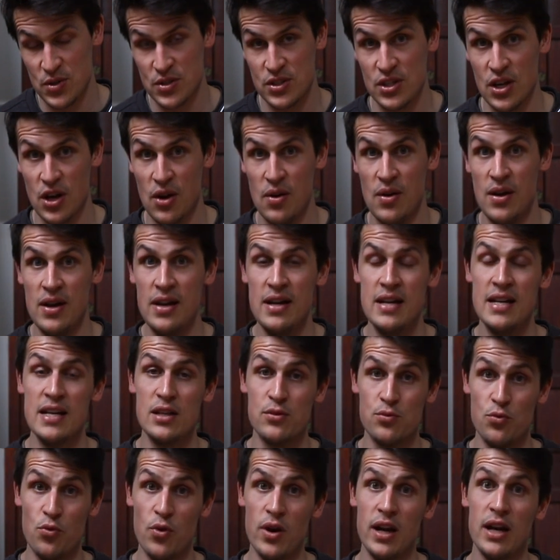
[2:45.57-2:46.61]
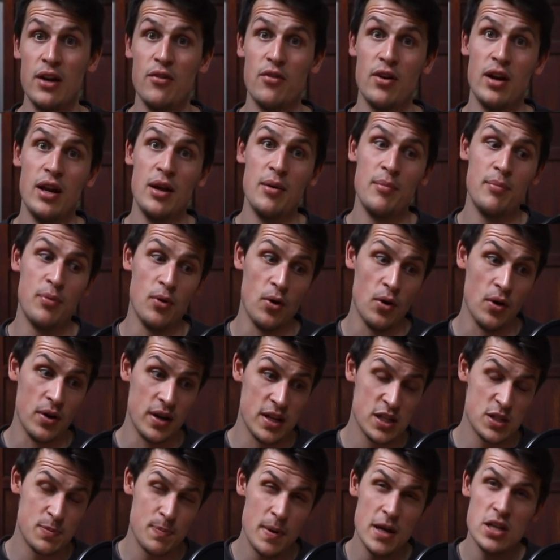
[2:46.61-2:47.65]
So it's really, really important,
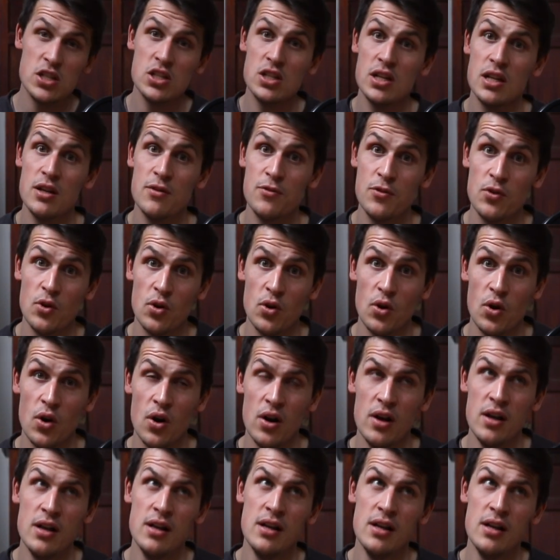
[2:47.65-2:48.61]
especially if you're